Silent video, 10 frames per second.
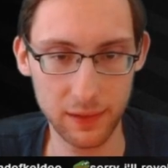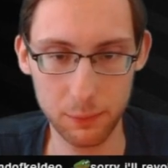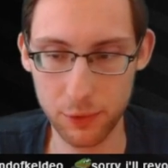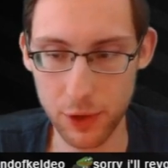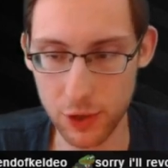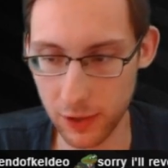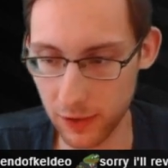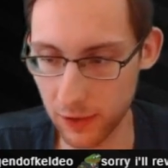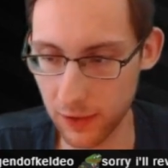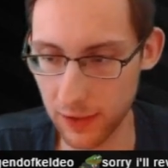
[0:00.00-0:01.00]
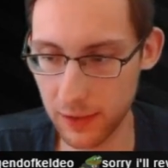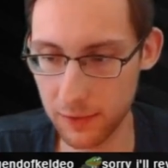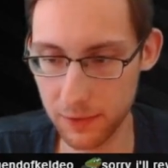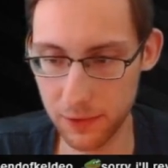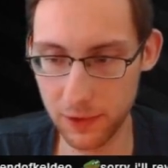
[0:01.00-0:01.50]
Appreciate the good luck, of
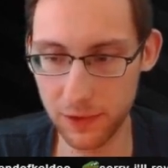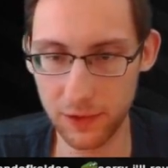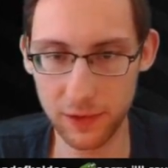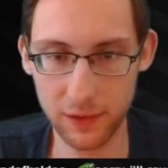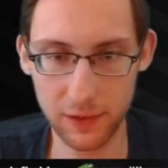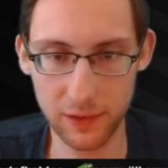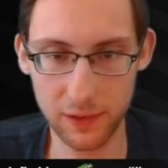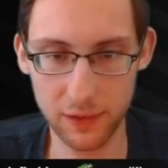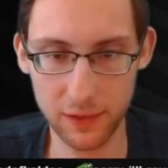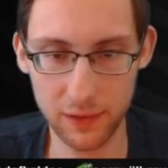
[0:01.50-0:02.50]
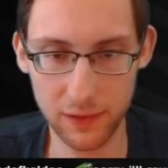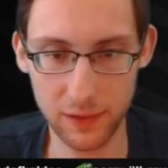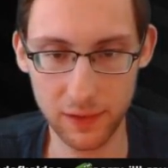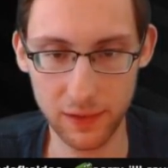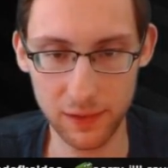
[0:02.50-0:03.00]
course.
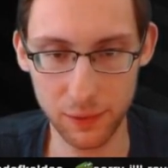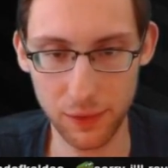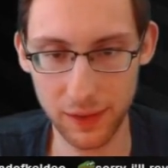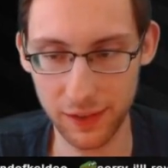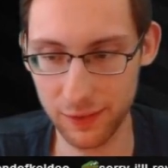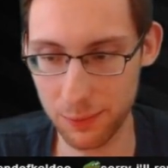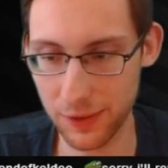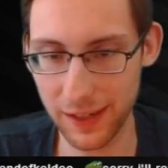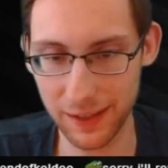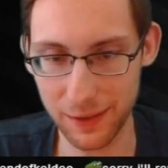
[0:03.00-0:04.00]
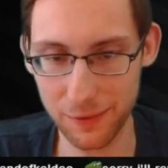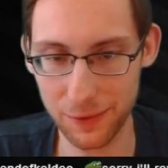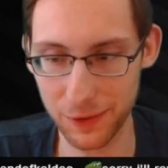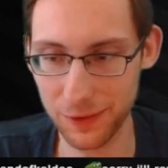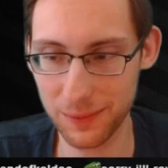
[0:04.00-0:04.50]
Don't think he has a brain in the
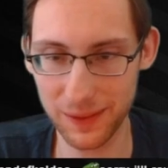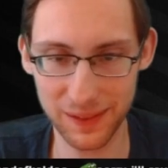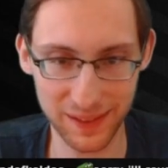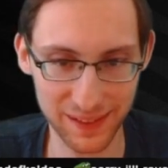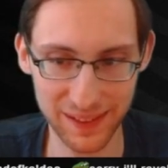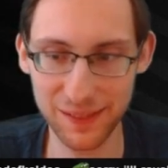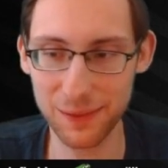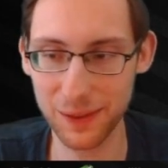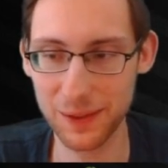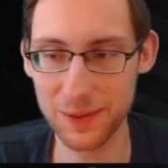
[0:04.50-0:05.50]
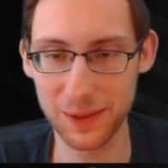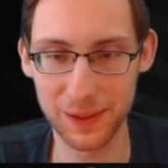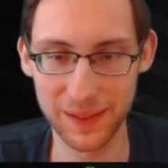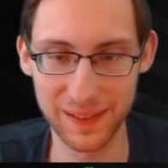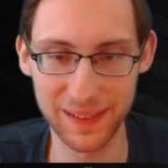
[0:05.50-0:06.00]
first place. Yeah, that's very true.
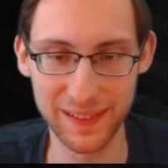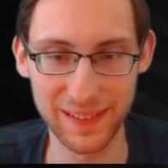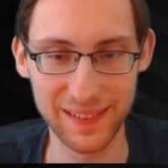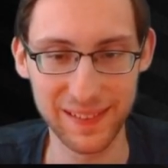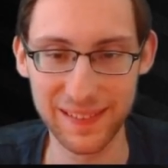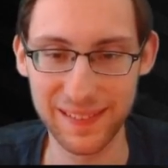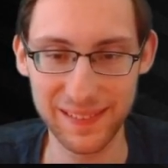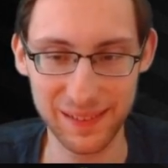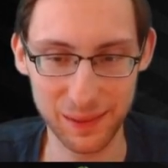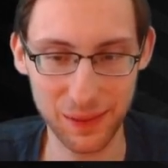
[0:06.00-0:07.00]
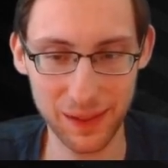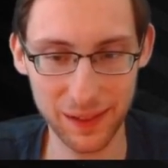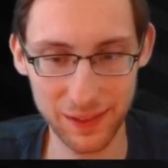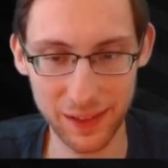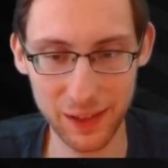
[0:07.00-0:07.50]
Don't think
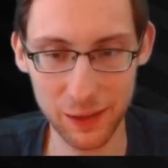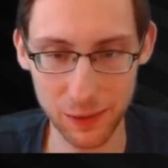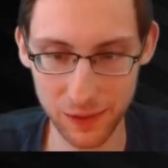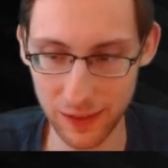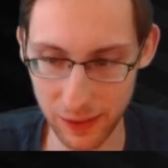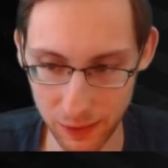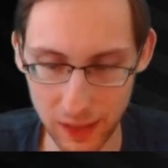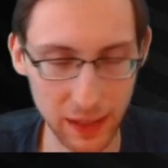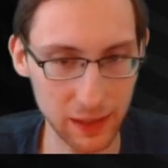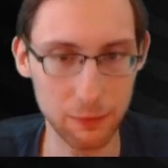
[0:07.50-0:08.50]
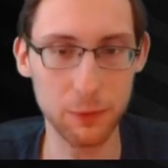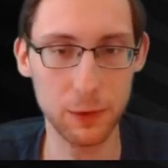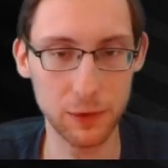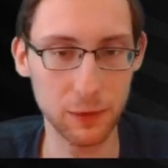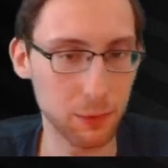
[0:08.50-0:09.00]
his I Q is like you can't
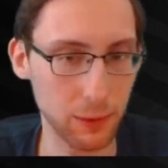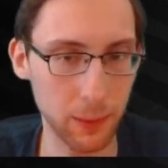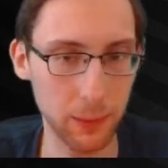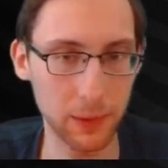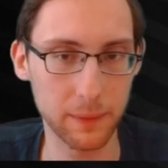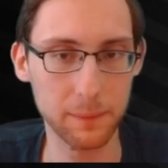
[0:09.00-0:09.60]
influence it, probably.